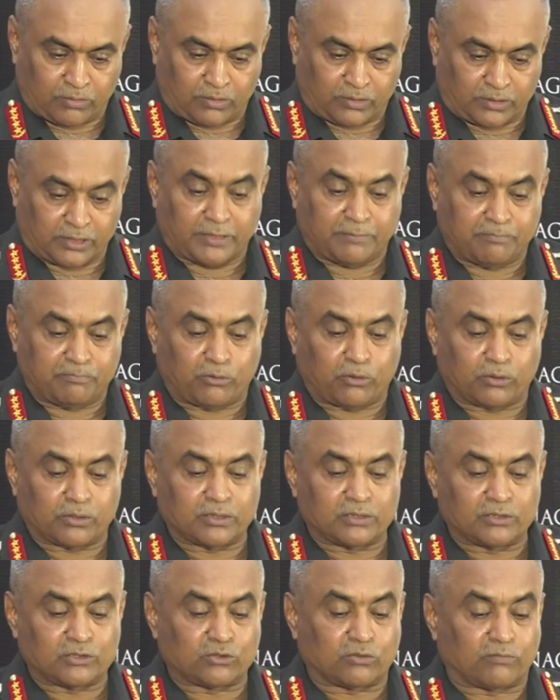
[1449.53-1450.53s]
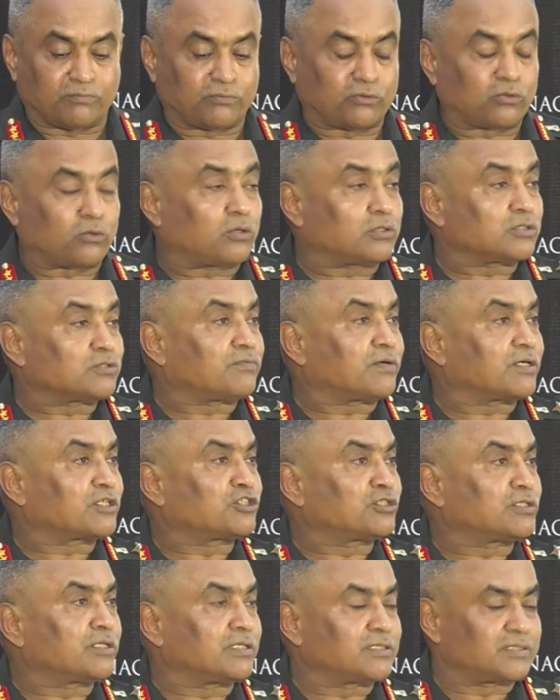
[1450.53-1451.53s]
The importance of
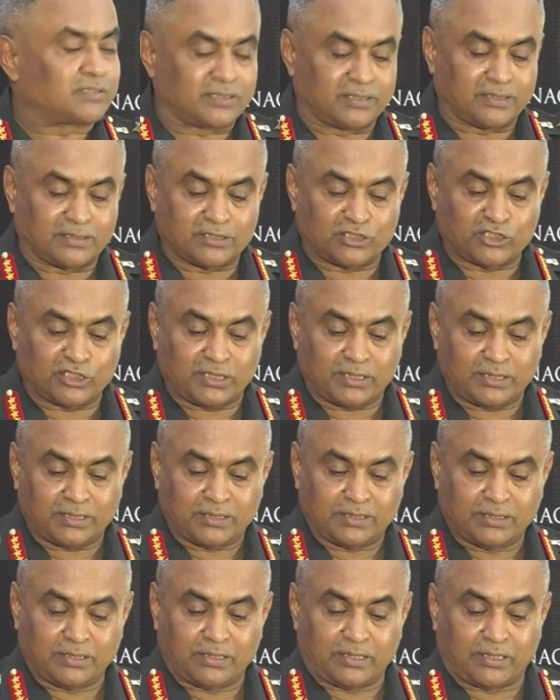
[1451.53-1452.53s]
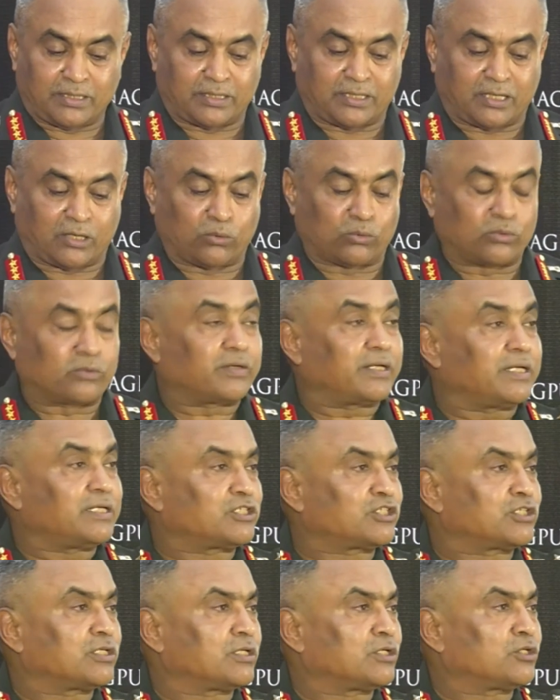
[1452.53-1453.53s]
cross-functional synergy and
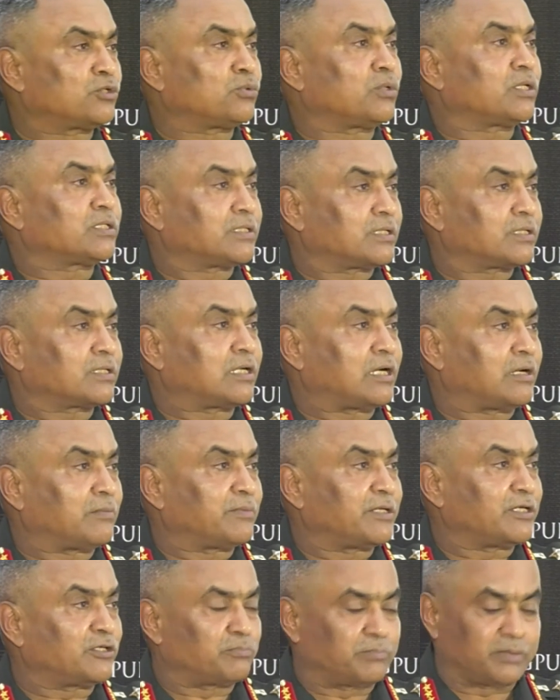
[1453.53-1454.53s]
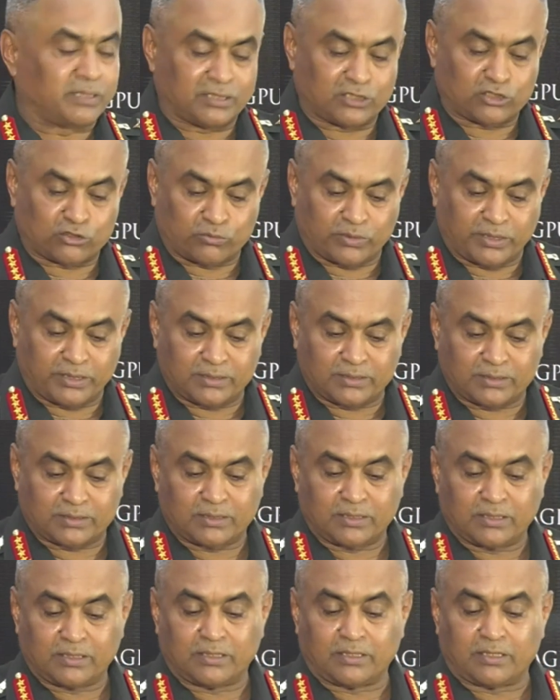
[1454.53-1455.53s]
outreach to other government ministries,
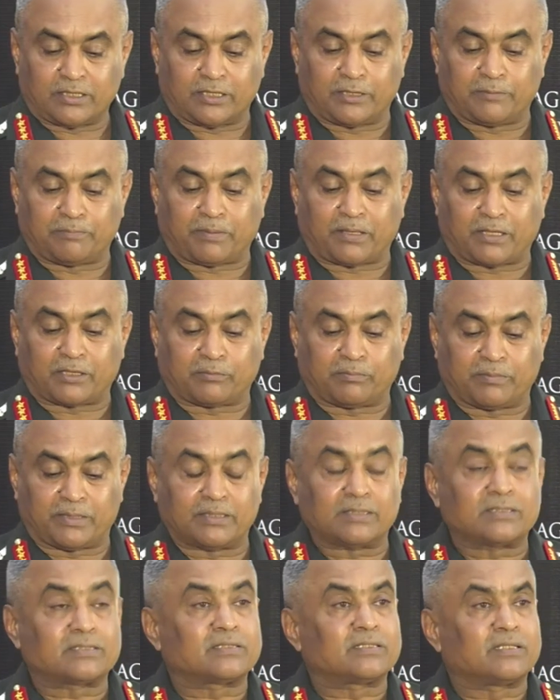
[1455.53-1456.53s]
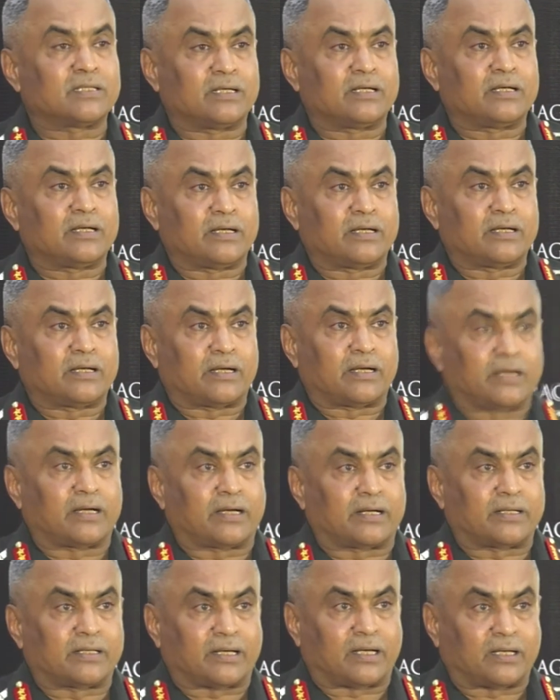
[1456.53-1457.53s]
departments,
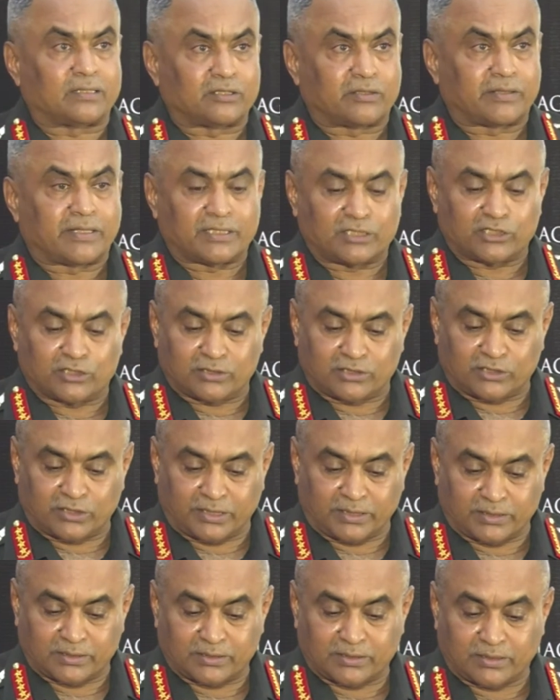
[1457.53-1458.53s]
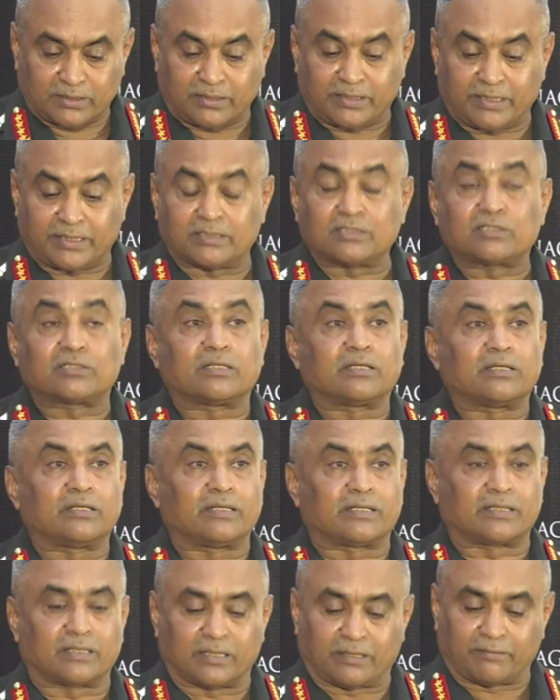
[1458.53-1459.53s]
and other agencies needs
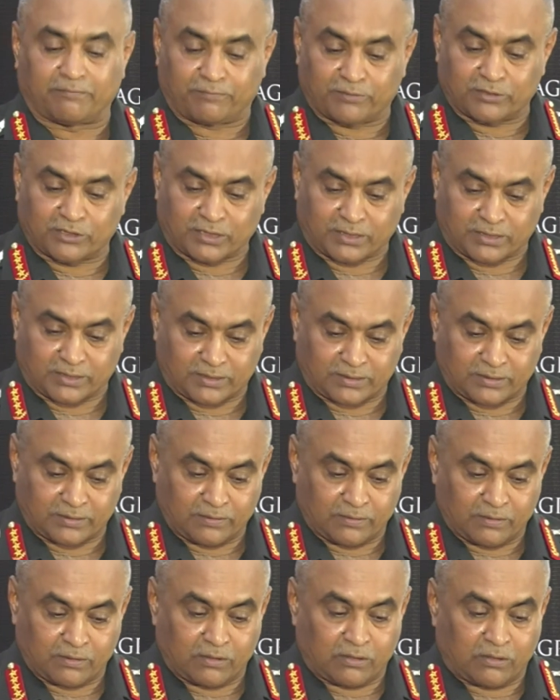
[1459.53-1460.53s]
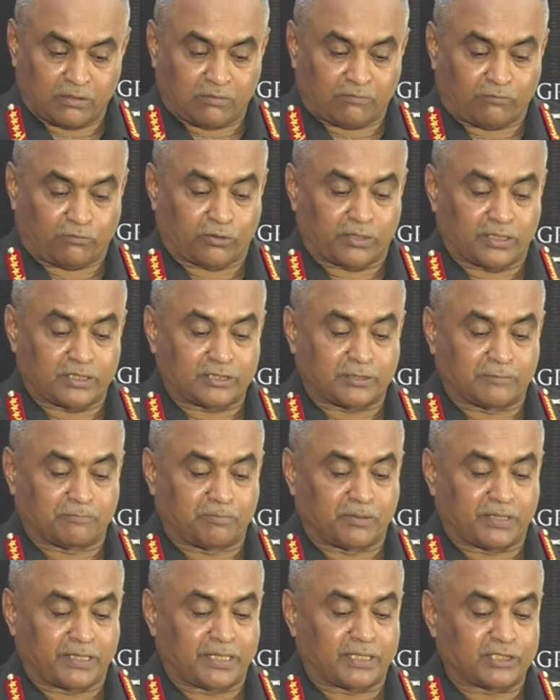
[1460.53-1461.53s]
little emphasis, for its
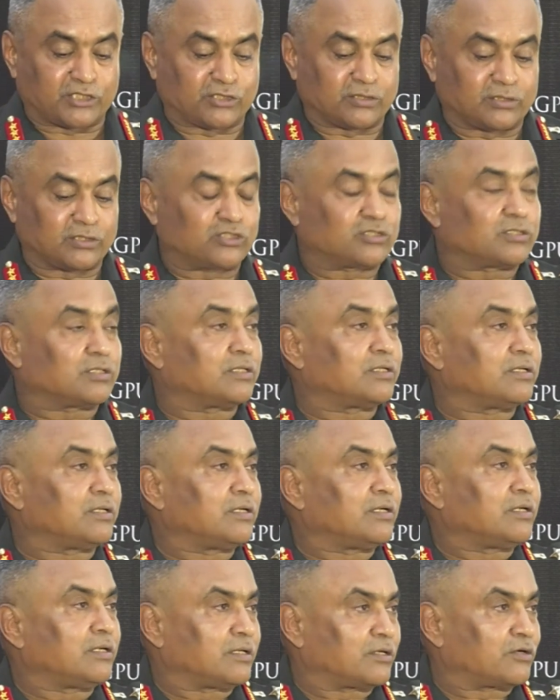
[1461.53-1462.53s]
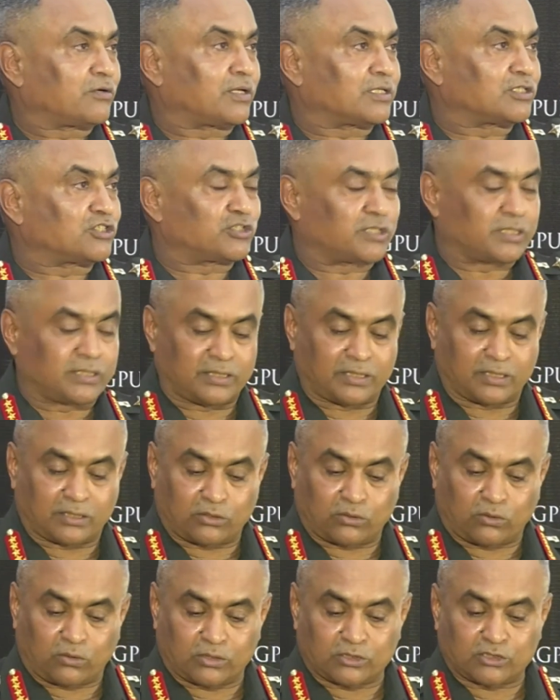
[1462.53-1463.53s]
implications transcend
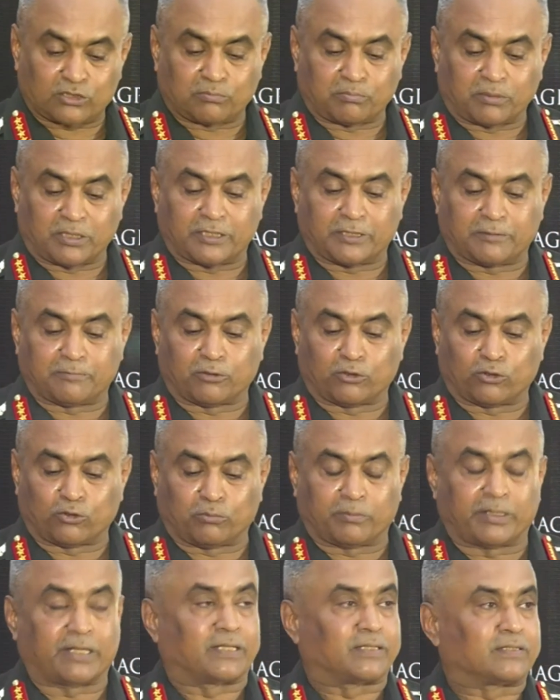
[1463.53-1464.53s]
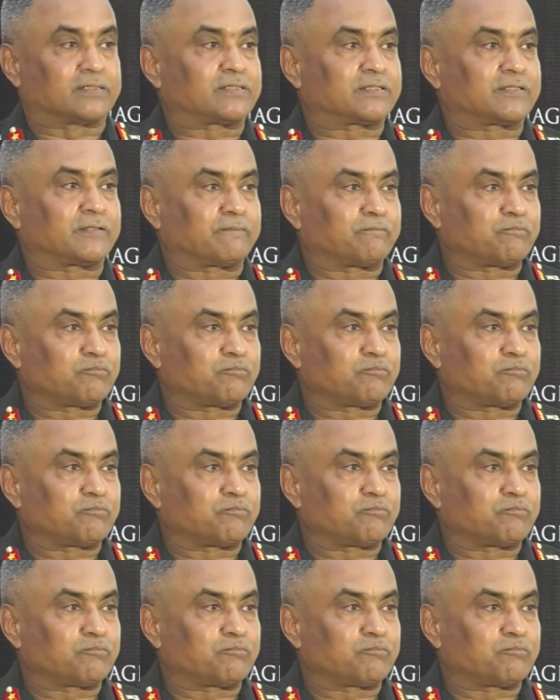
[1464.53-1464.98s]
across multiple domains.